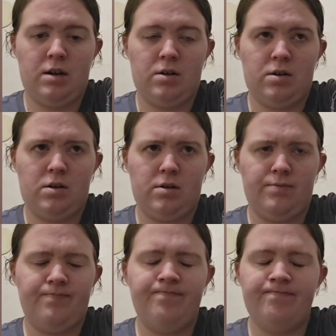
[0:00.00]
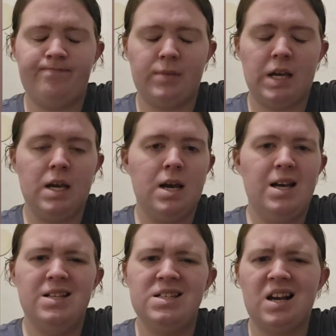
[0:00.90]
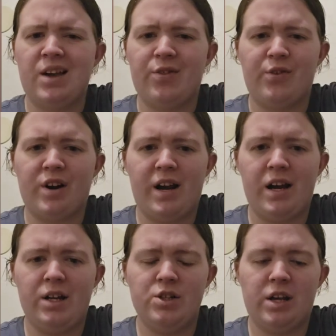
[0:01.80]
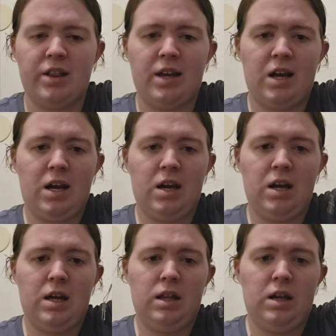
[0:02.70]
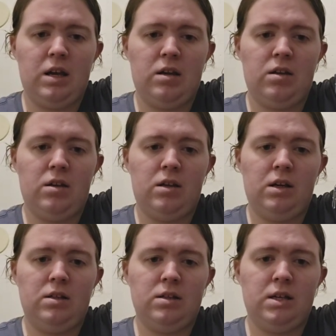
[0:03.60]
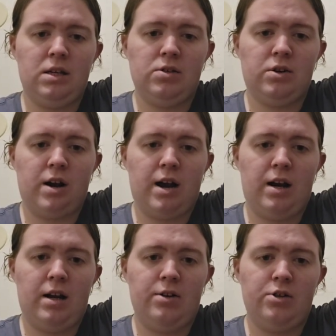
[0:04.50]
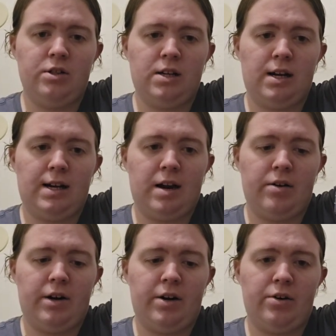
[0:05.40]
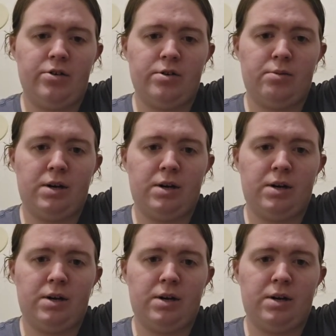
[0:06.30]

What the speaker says: or this is like a 3 inch, I think, and then the 6 or 8 inches like down here or something